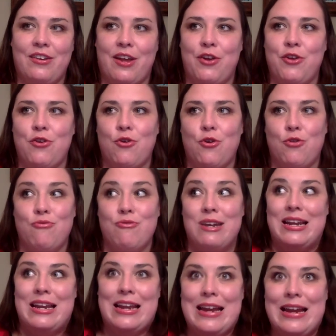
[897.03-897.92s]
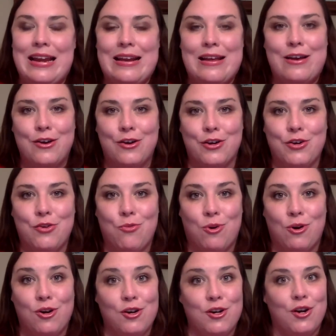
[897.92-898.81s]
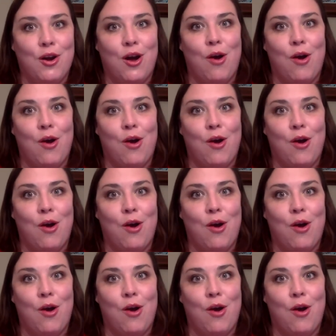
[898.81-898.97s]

and who need a good word,